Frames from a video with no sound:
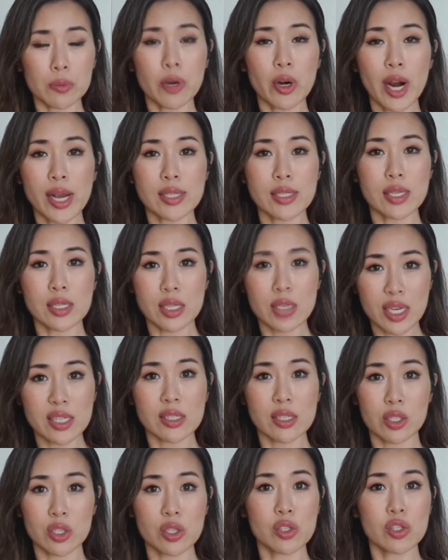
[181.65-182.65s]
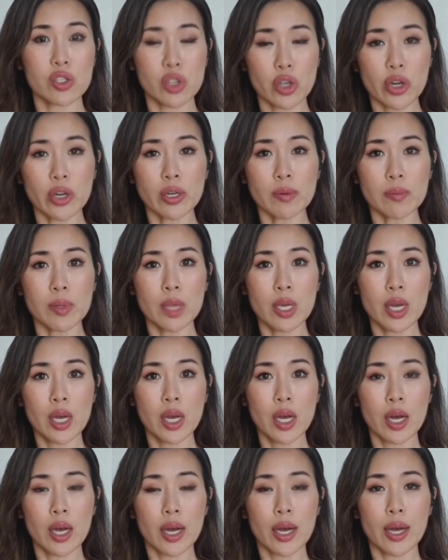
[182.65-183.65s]
food prices is a concern.
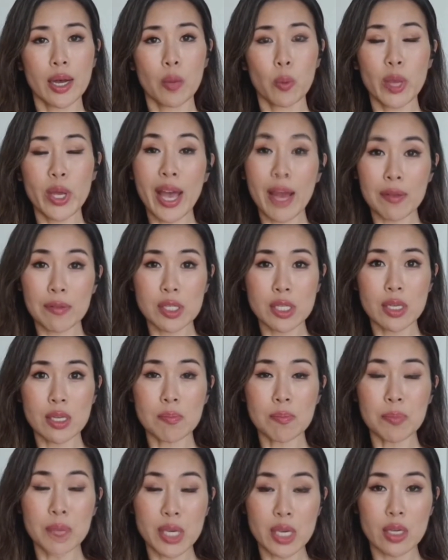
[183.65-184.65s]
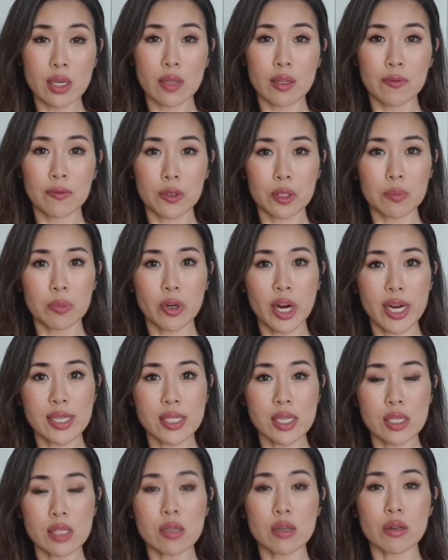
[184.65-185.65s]
We have seen peak food
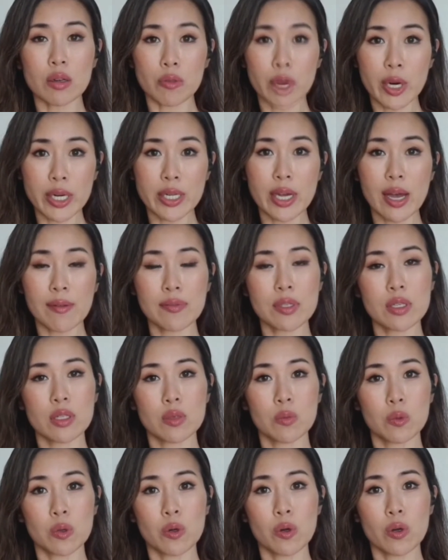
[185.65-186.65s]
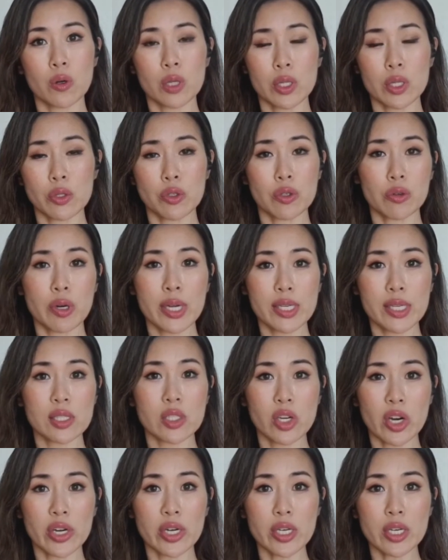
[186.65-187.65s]
prices right after the war in Ukraine
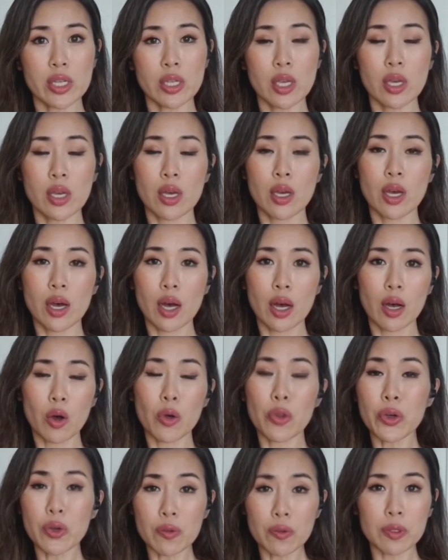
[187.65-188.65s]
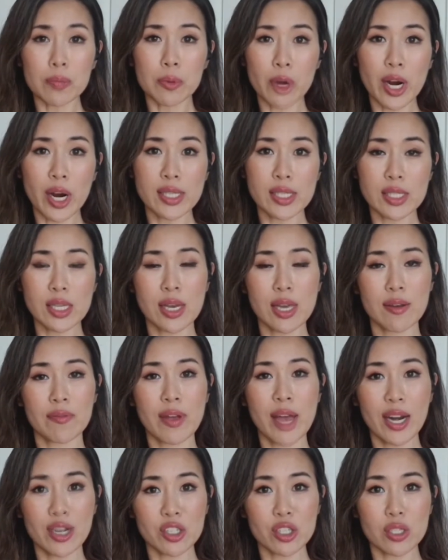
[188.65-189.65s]
started. Although food prices
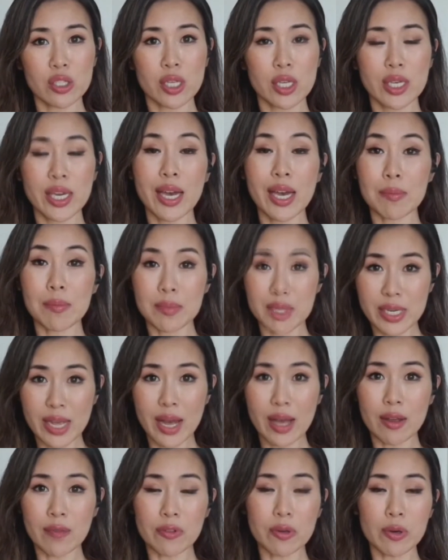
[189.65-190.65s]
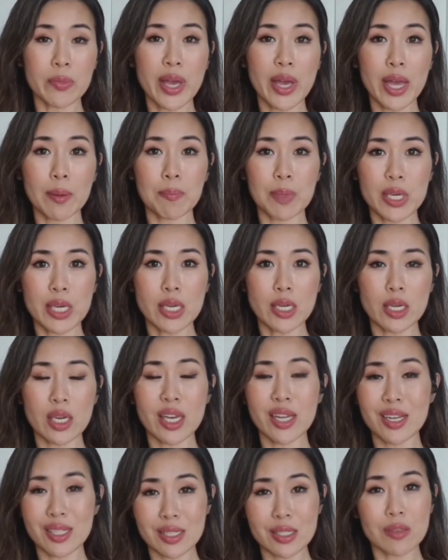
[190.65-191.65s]
have actually come down from that peak,
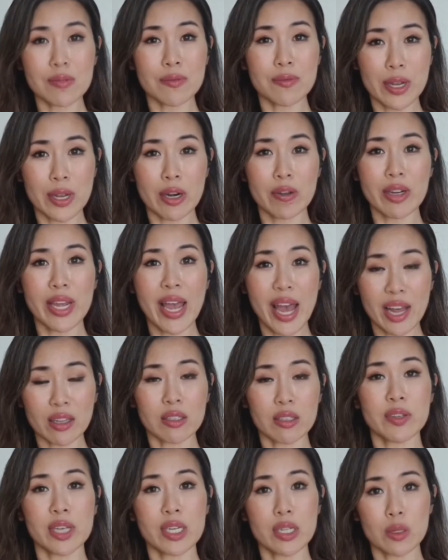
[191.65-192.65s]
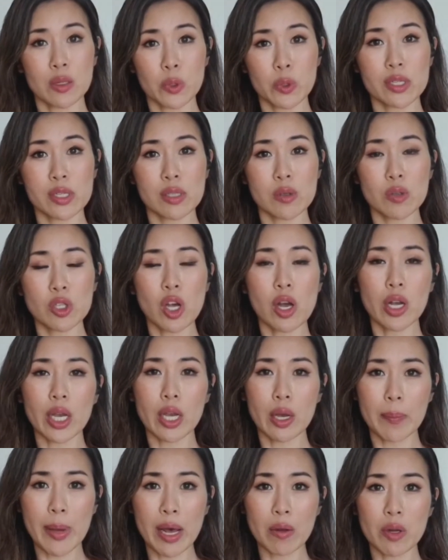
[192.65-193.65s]
it is still very elevated. We're still
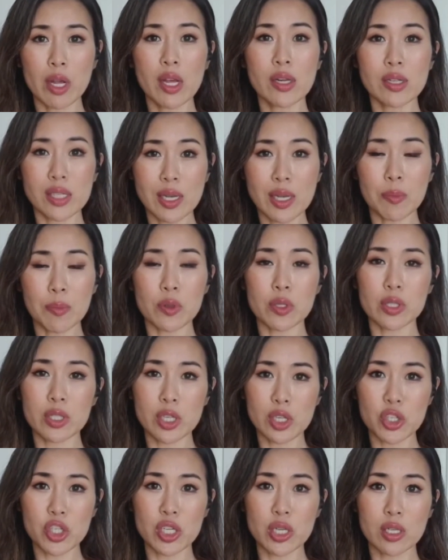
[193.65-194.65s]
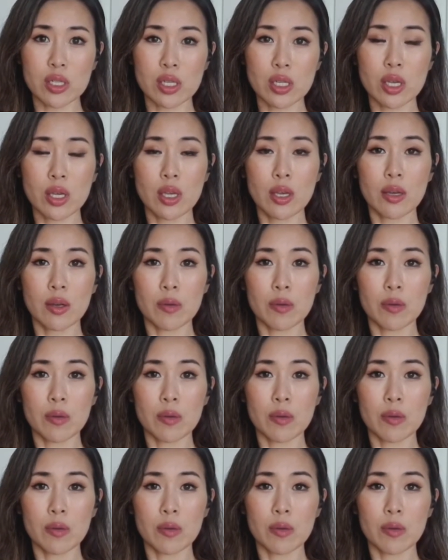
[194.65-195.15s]
talking about double-digit